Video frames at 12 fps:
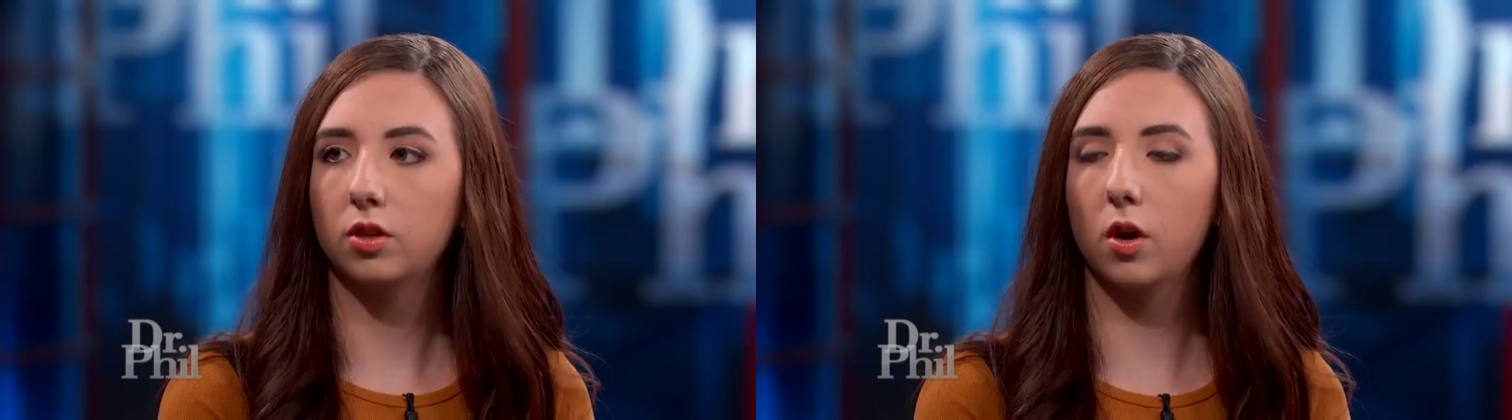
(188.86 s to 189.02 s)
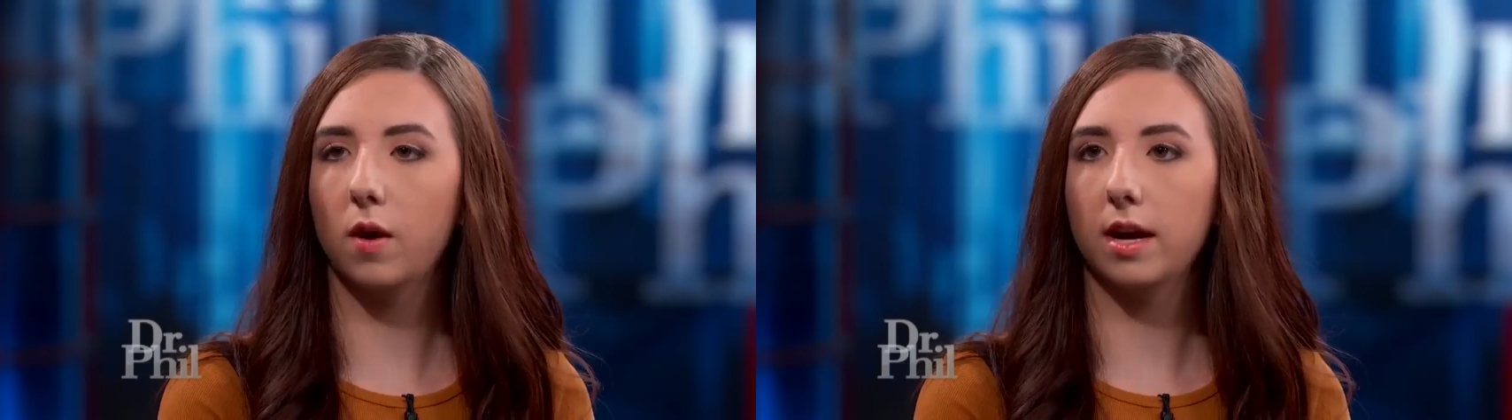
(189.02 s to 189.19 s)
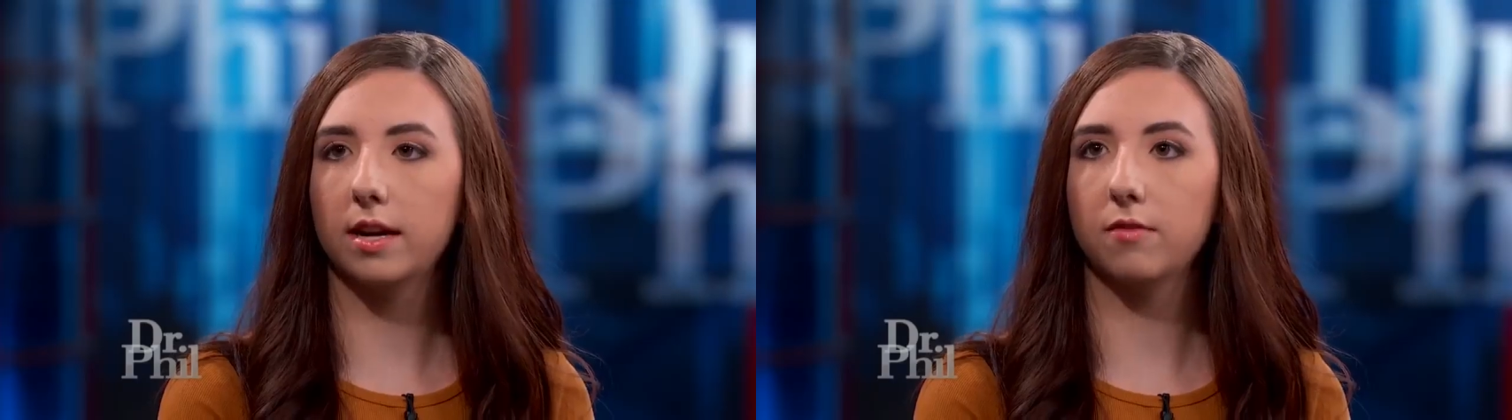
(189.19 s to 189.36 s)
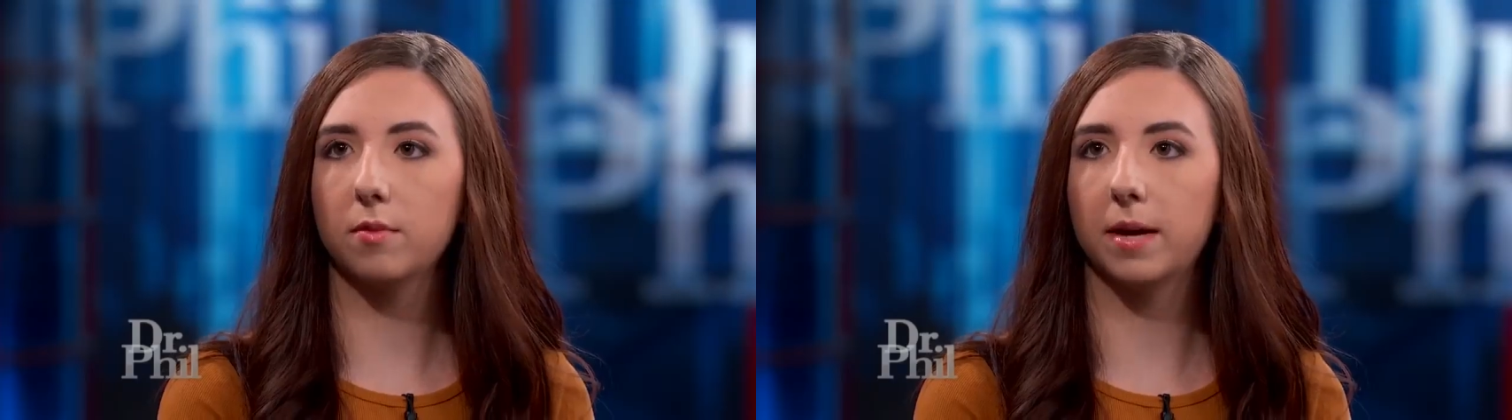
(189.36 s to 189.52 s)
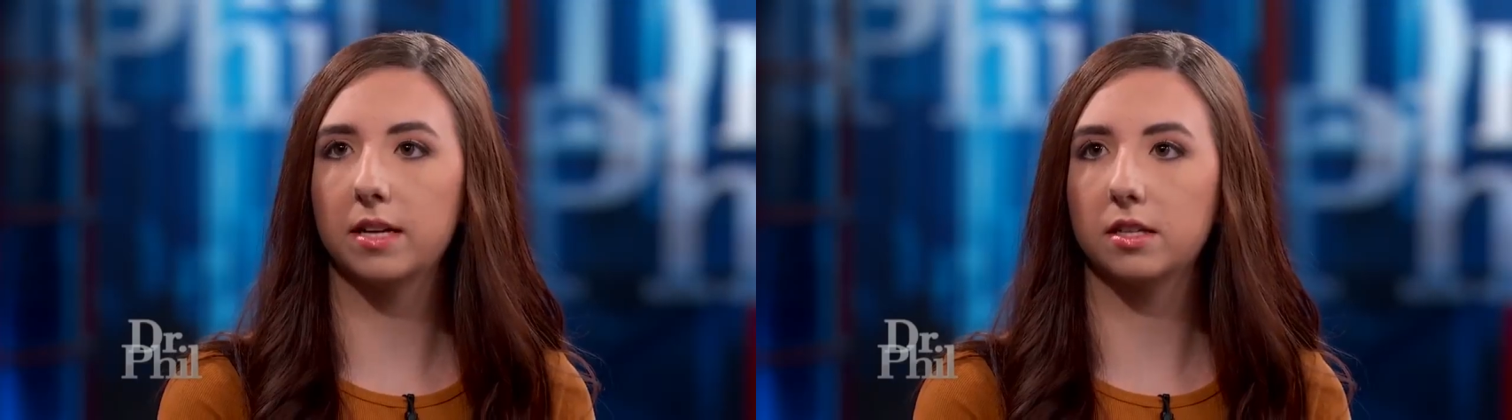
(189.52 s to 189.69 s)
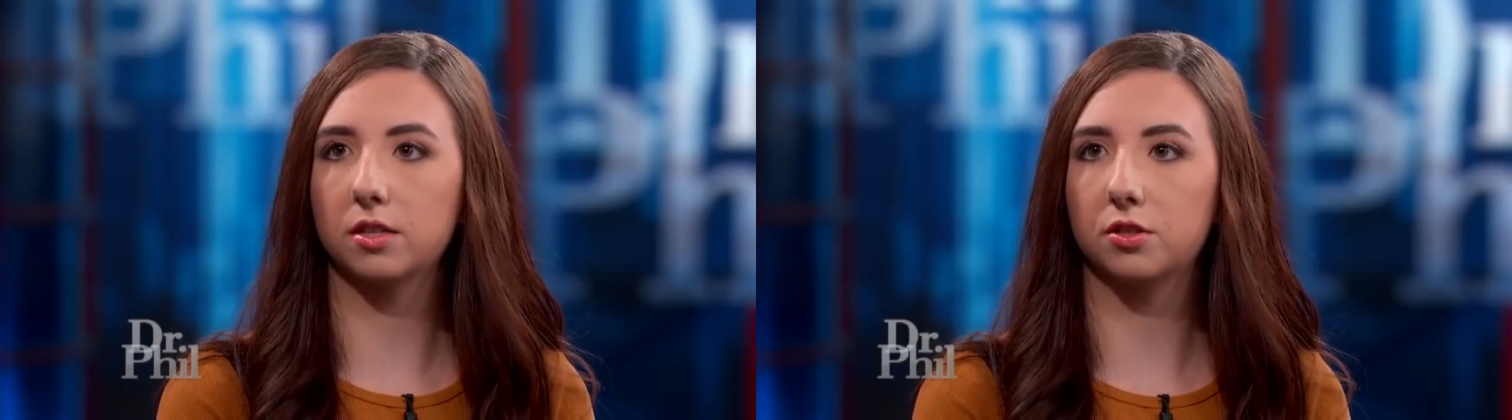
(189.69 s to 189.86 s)
No, I never
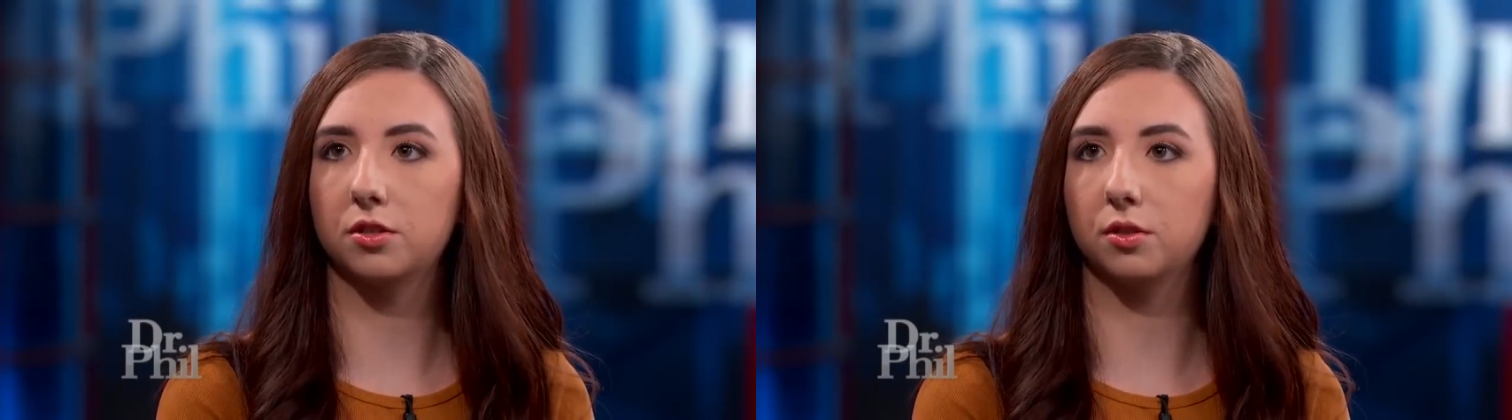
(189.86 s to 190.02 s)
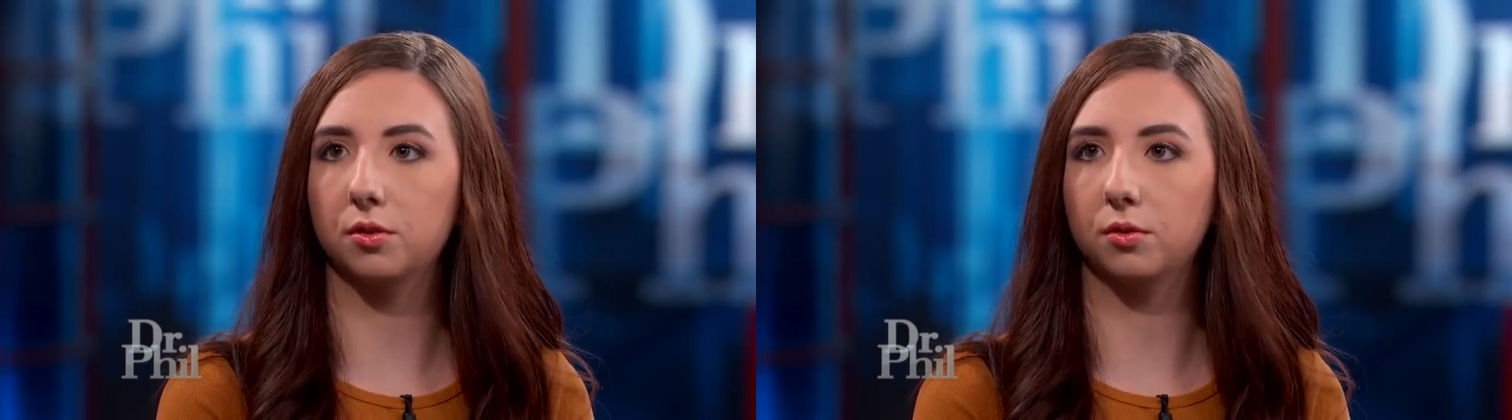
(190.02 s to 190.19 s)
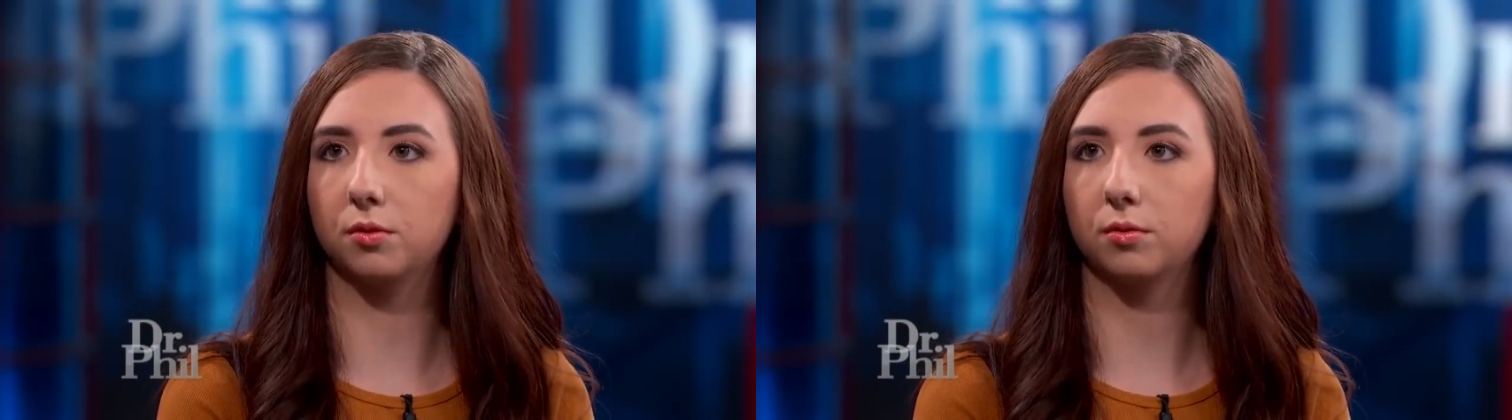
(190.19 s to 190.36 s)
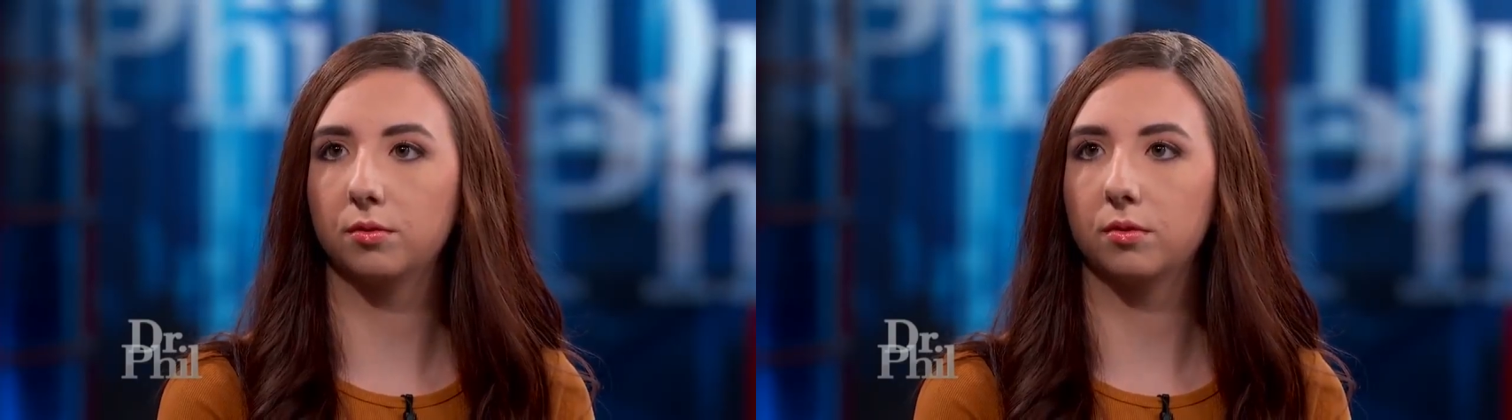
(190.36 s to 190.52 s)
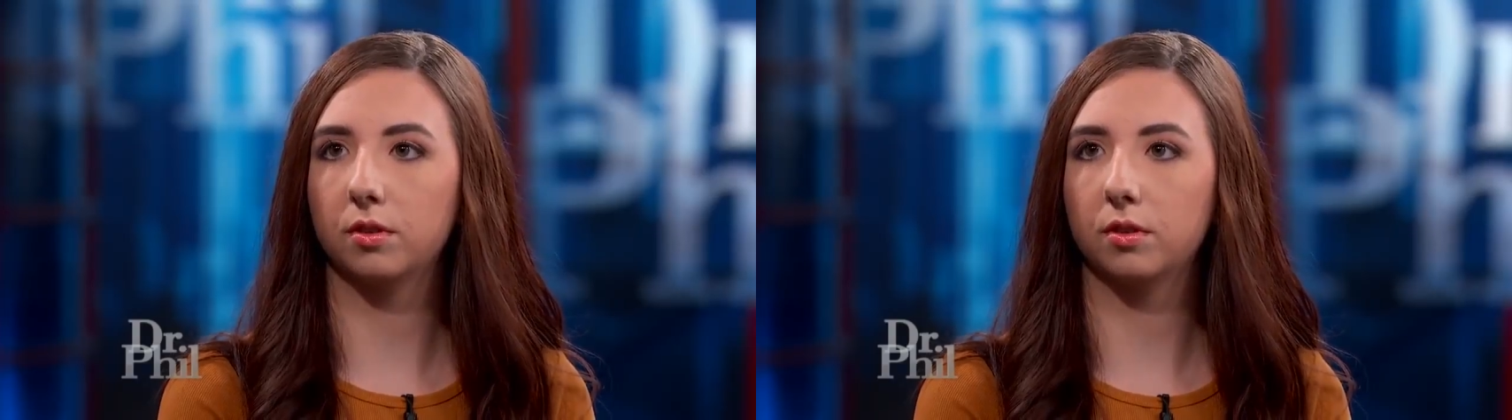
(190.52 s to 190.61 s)
meant it to